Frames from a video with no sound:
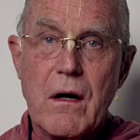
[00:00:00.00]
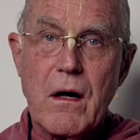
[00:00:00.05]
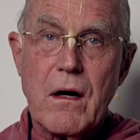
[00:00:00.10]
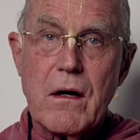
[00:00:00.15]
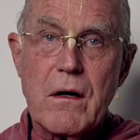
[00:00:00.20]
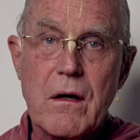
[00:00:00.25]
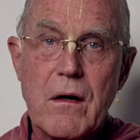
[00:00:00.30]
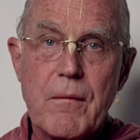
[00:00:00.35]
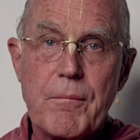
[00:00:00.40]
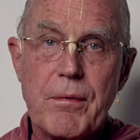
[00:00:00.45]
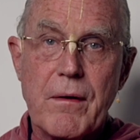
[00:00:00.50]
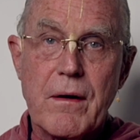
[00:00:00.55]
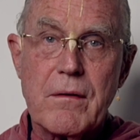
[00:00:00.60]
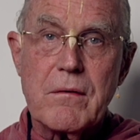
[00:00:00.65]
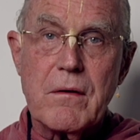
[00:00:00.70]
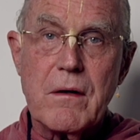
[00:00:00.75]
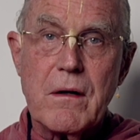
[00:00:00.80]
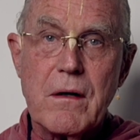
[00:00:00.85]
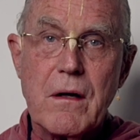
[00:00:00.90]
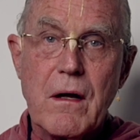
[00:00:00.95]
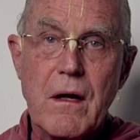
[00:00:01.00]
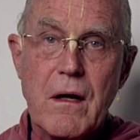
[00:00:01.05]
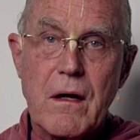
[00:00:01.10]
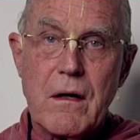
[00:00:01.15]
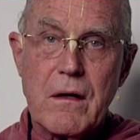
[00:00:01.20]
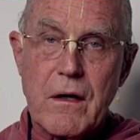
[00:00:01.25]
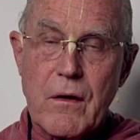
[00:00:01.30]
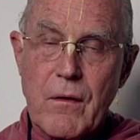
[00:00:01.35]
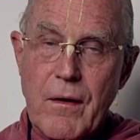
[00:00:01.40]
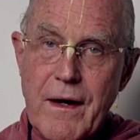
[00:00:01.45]
Anga Prati
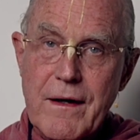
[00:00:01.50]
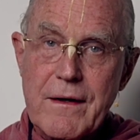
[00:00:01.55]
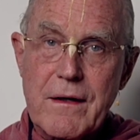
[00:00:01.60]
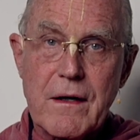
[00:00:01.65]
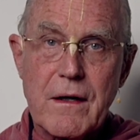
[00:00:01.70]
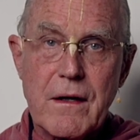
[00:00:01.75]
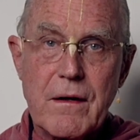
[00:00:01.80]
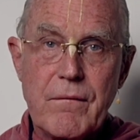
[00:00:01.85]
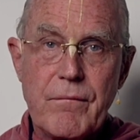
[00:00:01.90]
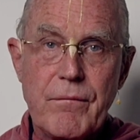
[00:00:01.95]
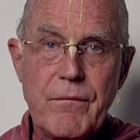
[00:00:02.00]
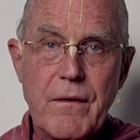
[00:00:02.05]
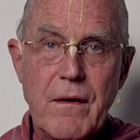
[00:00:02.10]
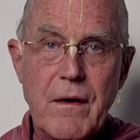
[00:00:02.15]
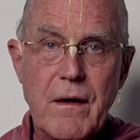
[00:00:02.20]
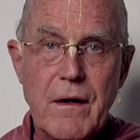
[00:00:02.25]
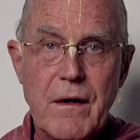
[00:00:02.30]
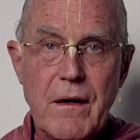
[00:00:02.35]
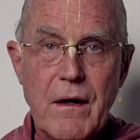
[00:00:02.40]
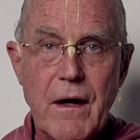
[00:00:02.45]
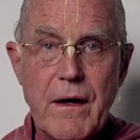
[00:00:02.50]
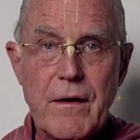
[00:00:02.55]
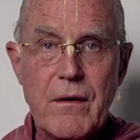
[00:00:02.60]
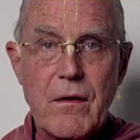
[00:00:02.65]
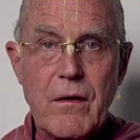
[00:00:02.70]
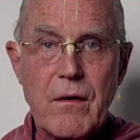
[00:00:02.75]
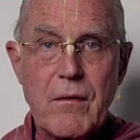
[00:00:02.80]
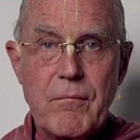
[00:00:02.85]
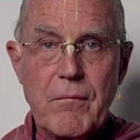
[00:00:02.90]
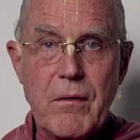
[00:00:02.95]
Niraki
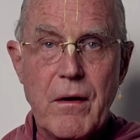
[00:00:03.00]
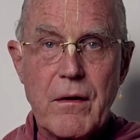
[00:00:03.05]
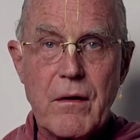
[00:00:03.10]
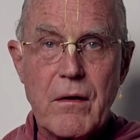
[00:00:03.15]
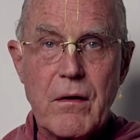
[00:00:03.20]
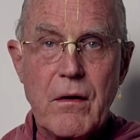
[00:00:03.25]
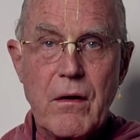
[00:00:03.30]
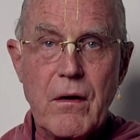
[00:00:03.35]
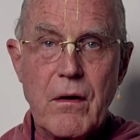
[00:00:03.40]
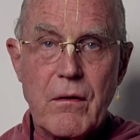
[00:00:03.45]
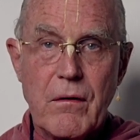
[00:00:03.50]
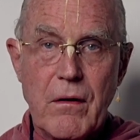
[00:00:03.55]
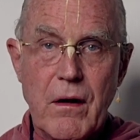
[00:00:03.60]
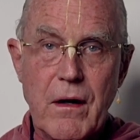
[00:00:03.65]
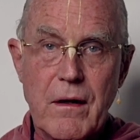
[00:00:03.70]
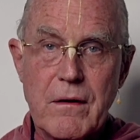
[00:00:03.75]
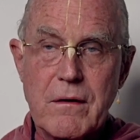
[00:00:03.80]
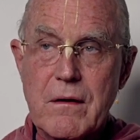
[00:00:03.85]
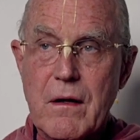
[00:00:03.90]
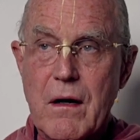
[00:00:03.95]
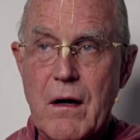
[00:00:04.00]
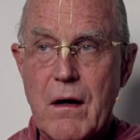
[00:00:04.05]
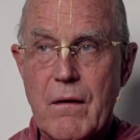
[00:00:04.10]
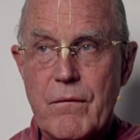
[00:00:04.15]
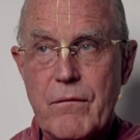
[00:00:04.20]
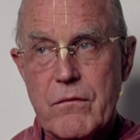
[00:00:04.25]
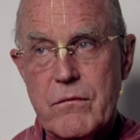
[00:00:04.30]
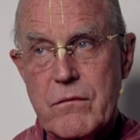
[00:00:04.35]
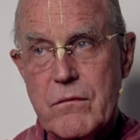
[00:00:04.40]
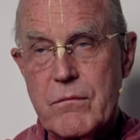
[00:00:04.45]
Naina Mana Rahata.
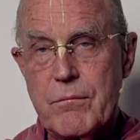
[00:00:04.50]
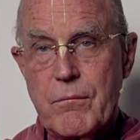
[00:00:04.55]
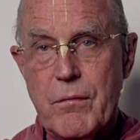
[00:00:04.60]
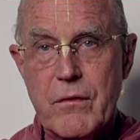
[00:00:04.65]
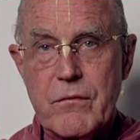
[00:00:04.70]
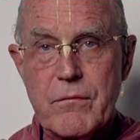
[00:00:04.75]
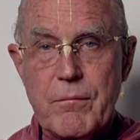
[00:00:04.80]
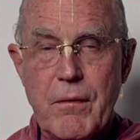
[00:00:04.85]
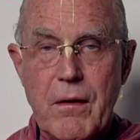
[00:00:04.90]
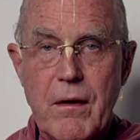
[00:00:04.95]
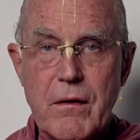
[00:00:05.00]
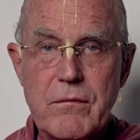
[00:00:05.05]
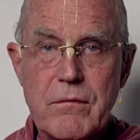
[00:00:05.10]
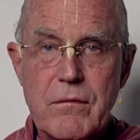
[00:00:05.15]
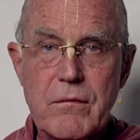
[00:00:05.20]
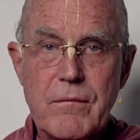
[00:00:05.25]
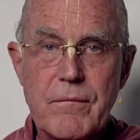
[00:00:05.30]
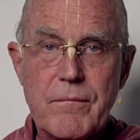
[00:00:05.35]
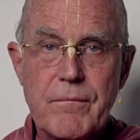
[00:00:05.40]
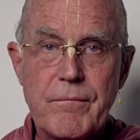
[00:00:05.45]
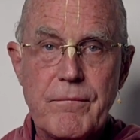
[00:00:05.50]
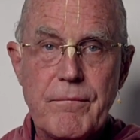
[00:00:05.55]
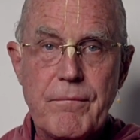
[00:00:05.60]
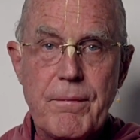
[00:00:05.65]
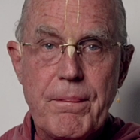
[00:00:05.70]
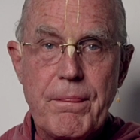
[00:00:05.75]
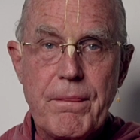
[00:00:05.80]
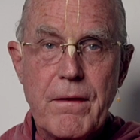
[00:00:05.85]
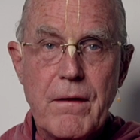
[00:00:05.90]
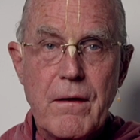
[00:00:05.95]
This is Bhajbas.
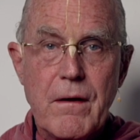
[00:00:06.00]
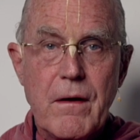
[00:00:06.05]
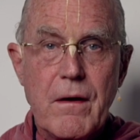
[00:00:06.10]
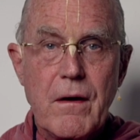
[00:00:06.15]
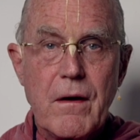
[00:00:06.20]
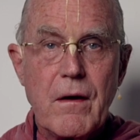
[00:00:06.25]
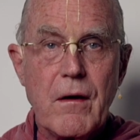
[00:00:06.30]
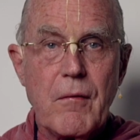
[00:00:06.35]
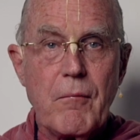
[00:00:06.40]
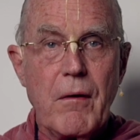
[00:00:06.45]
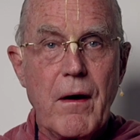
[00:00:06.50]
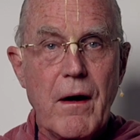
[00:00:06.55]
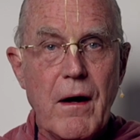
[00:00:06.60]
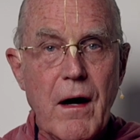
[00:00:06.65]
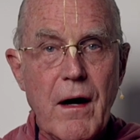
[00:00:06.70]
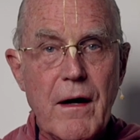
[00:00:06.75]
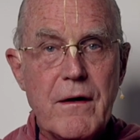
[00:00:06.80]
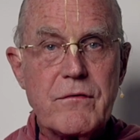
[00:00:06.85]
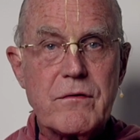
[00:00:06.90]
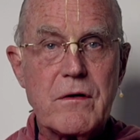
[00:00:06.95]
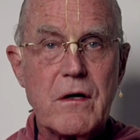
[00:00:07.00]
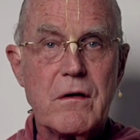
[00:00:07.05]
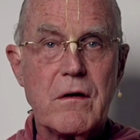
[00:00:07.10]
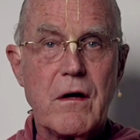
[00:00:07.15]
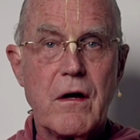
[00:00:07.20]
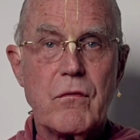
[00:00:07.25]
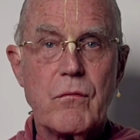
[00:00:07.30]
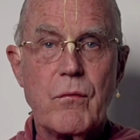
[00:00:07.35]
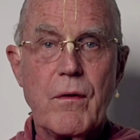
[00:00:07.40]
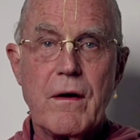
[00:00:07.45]
My eyes
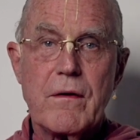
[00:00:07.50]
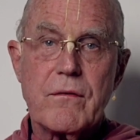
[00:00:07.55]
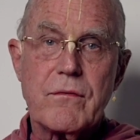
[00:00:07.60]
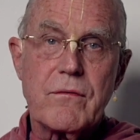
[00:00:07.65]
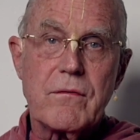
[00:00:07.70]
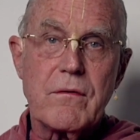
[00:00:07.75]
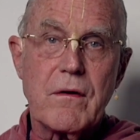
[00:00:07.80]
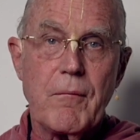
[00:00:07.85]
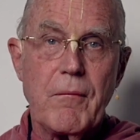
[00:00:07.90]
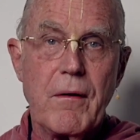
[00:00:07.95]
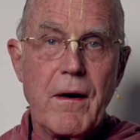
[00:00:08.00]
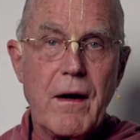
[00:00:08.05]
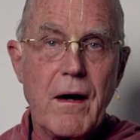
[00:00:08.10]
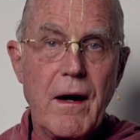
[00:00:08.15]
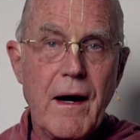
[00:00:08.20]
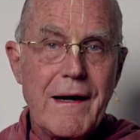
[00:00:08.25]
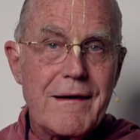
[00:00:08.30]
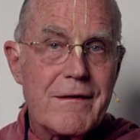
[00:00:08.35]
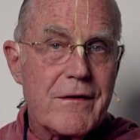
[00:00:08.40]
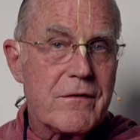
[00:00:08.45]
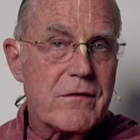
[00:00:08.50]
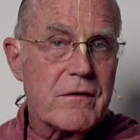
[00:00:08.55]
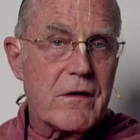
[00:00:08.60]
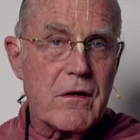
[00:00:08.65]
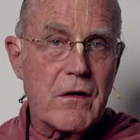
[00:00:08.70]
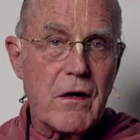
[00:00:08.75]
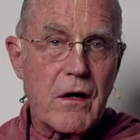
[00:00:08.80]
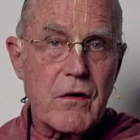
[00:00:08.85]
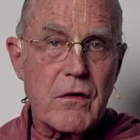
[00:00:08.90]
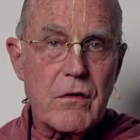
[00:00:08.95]
cannot rest and my eyelids
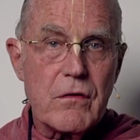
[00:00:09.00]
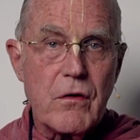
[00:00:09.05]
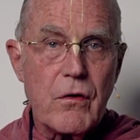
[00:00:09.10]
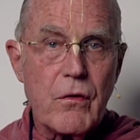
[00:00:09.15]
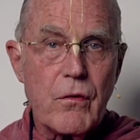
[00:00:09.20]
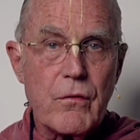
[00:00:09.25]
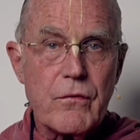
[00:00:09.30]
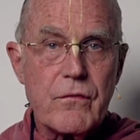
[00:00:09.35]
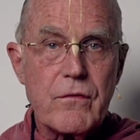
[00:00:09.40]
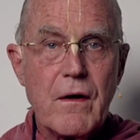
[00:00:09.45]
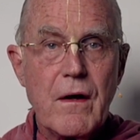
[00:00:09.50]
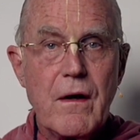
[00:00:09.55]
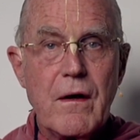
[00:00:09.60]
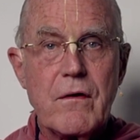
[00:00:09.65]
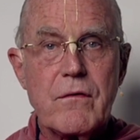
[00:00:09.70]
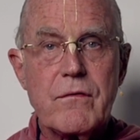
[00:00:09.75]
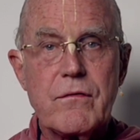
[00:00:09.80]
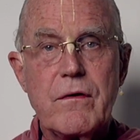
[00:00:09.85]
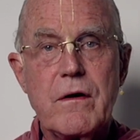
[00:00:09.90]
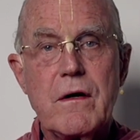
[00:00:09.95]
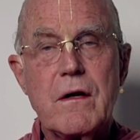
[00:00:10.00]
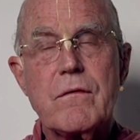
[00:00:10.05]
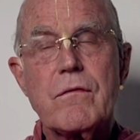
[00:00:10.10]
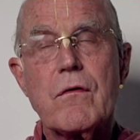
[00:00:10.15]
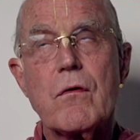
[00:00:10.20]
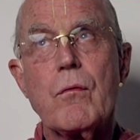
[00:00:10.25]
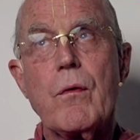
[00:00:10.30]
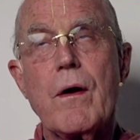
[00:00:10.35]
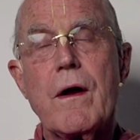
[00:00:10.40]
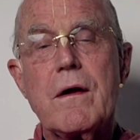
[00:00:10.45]
cannot close, seeing
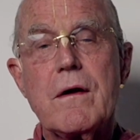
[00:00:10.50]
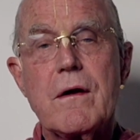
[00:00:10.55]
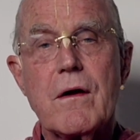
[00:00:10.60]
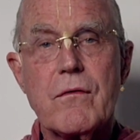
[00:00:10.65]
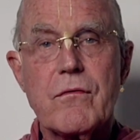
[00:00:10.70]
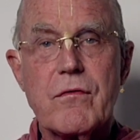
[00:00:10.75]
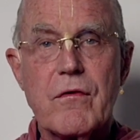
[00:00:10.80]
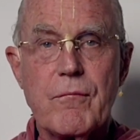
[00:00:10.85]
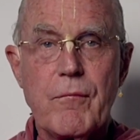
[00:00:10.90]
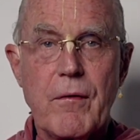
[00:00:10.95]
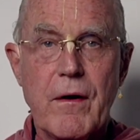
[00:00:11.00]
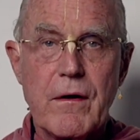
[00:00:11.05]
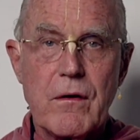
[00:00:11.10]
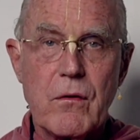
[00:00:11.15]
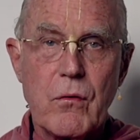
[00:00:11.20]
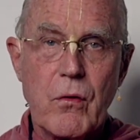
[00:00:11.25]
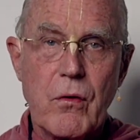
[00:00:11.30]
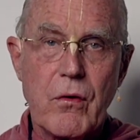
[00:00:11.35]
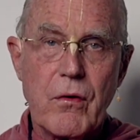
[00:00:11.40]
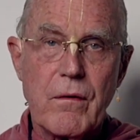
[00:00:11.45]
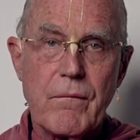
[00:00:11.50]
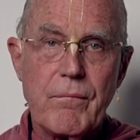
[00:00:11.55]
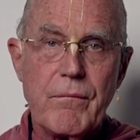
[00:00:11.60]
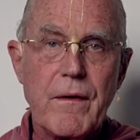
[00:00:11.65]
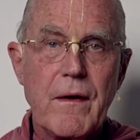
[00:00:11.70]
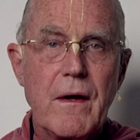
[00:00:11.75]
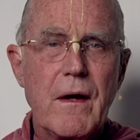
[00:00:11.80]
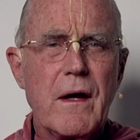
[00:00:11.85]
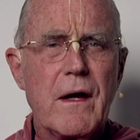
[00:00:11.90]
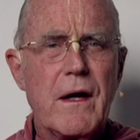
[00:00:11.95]
the radiance of my Lord.
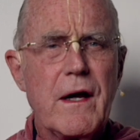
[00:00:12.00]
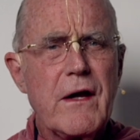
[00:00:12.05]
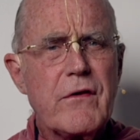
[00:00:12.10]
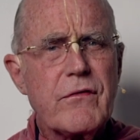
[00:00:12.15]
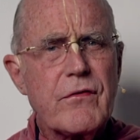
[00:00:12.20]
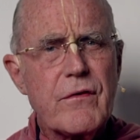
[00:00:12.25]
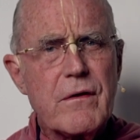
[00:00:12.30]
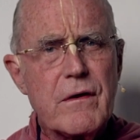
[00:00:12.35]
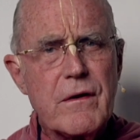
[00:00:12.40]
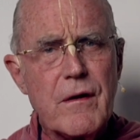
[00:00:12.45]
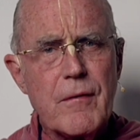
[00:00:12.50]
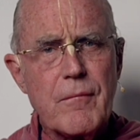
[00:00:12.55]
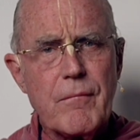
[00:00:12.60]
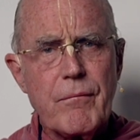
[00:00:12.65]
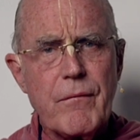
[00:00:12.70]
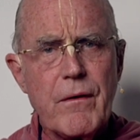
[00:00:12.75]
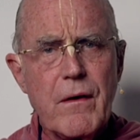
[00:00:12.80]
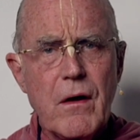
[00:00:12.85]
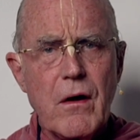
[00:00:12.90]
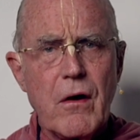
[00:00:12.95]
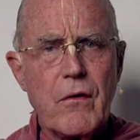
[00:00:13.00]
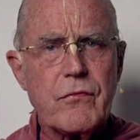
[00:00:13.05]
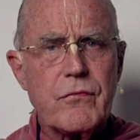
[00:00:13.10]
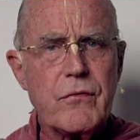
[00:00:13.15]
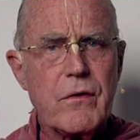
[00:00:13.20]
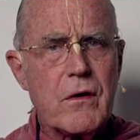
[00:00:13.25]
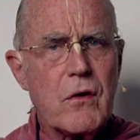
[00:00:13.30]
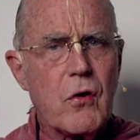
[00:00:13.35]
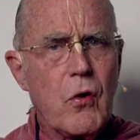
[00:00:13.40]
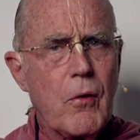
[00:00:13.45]
Each limb of
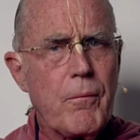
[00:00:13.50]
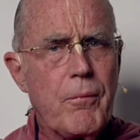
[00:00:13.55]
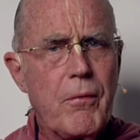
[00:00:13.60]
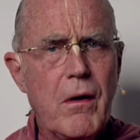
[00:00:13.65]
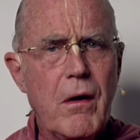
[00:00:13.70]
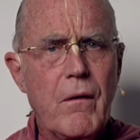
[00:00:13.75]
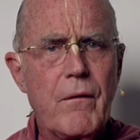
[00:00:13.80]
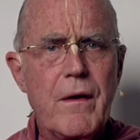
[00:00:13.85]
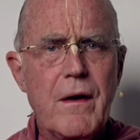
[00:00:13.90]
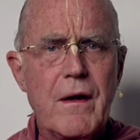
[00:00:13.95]
Sri Gopal